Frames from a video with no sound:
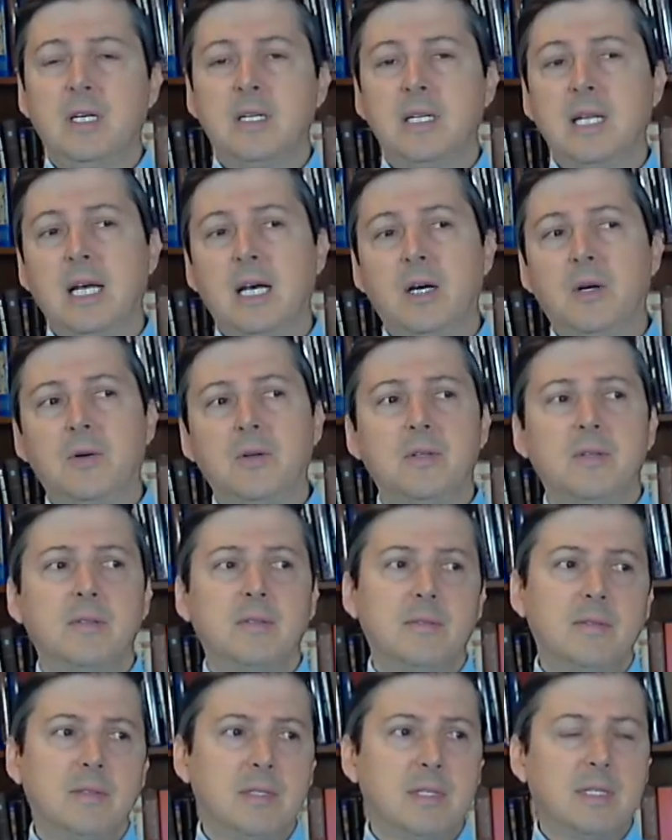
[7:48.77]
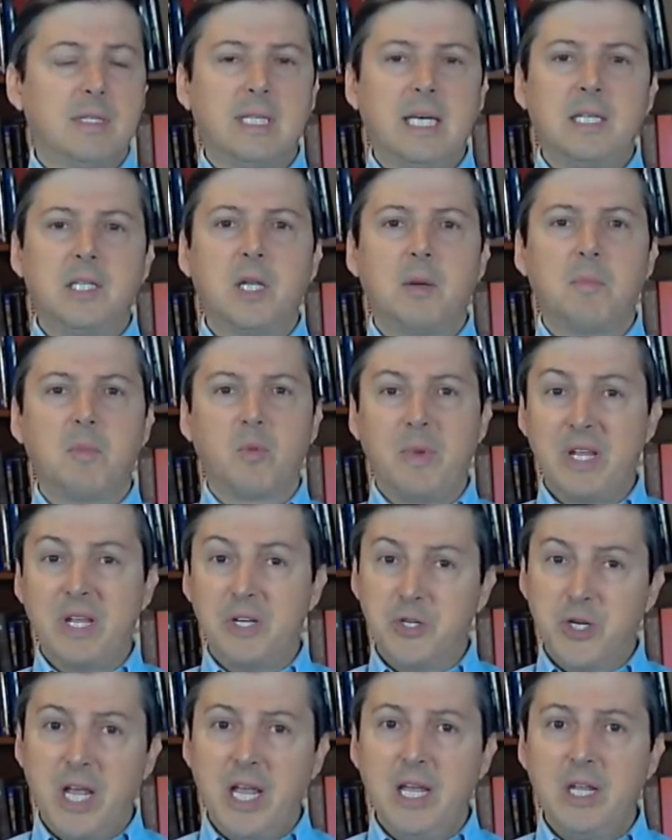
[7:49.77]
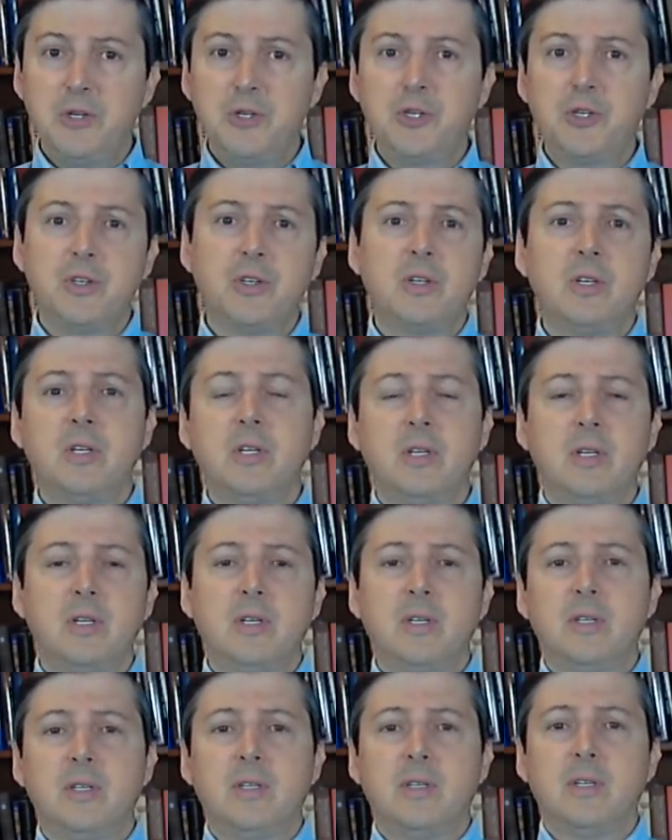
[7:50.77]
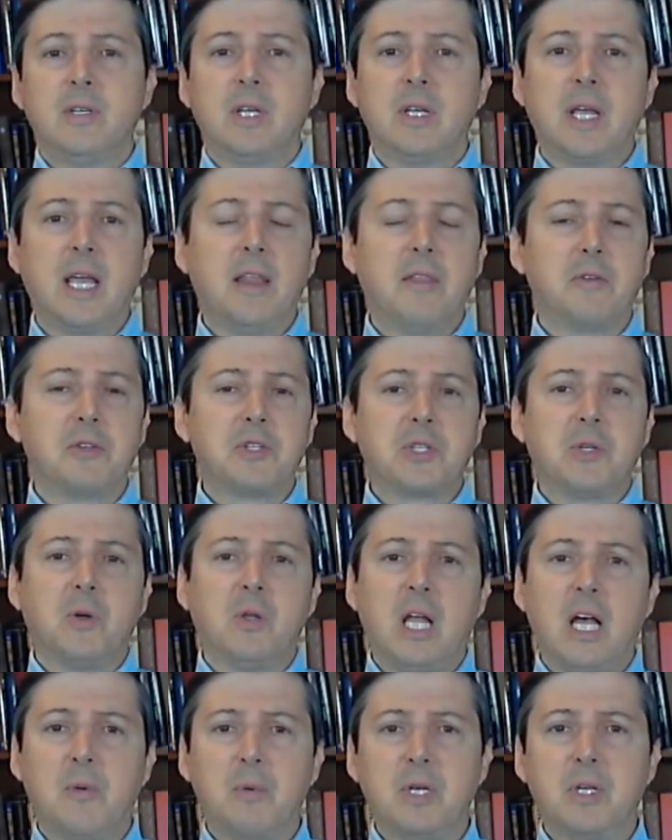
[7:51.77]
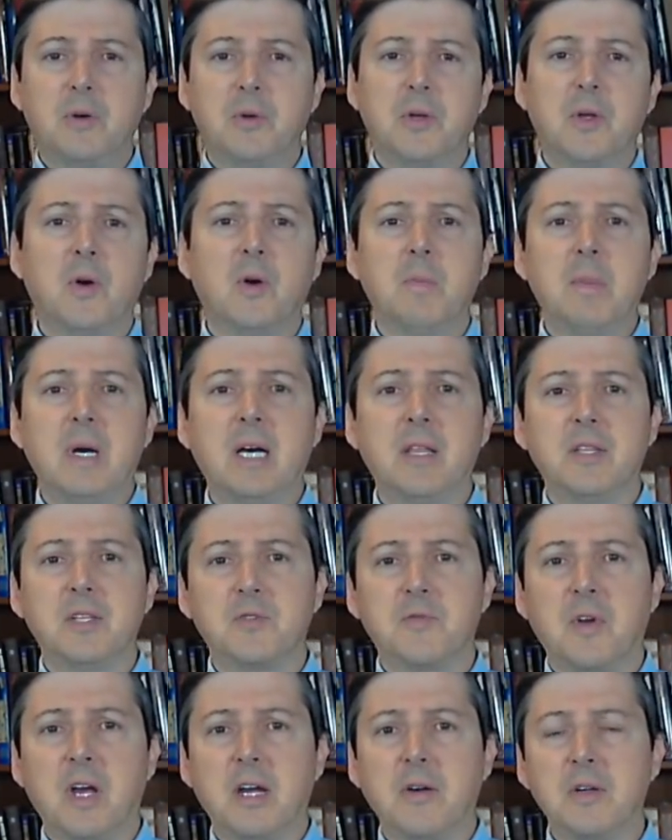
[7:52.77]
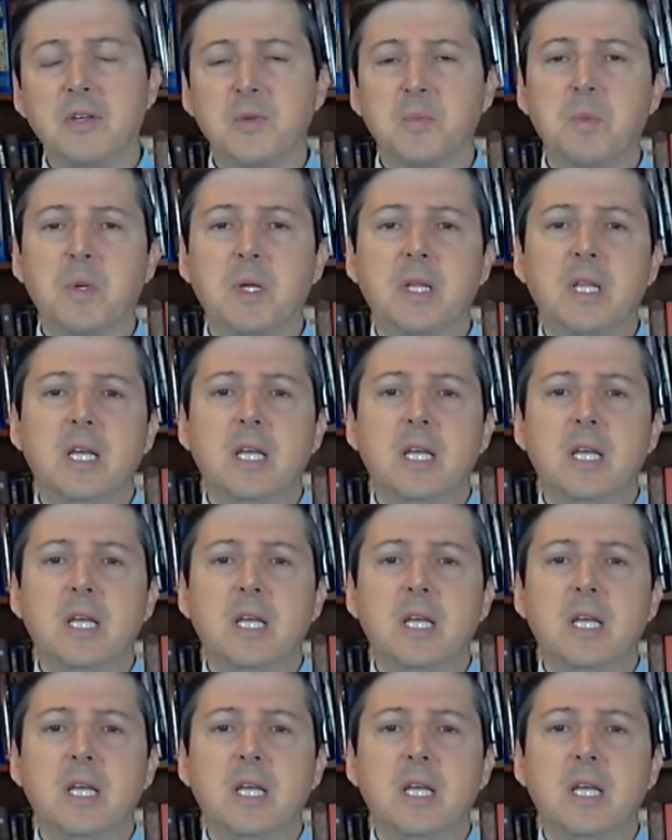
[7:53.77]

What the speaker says: Now, that number may change. Again, there's still a lot we don't know about this virus, but